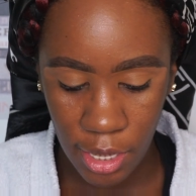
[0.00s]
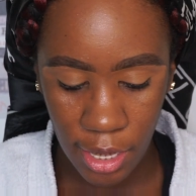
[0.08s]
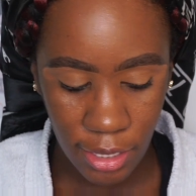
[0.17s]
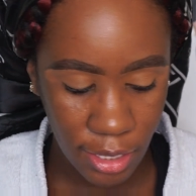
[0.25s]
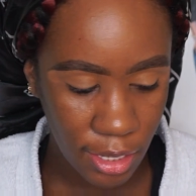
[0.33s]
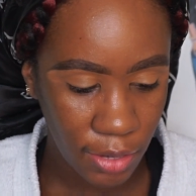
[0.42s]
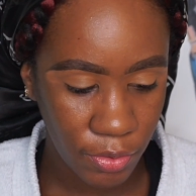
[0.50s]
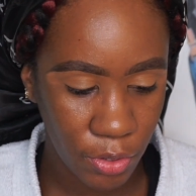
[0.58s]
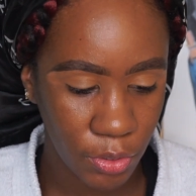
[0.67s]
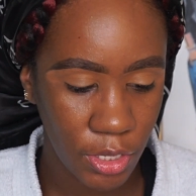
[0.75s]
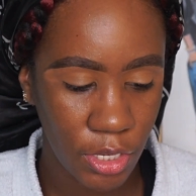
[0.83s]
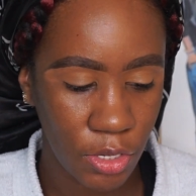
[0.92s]
I think I've
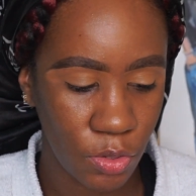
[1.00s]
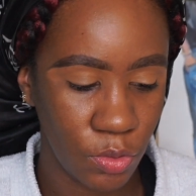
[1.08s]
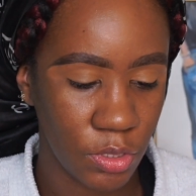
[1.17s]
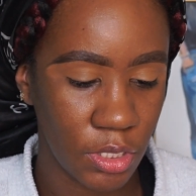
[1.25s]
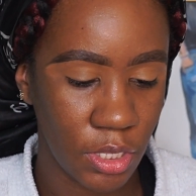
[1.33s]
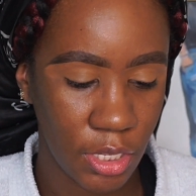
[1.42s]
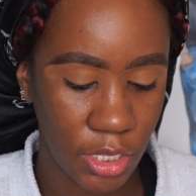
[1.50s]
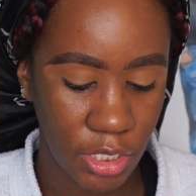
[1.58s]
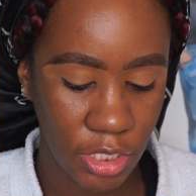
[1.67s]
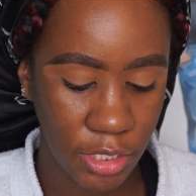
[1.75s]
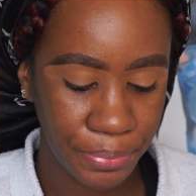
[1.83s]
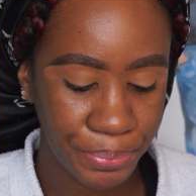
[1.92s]
only used
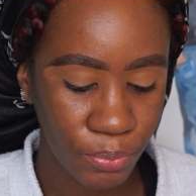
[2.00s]
this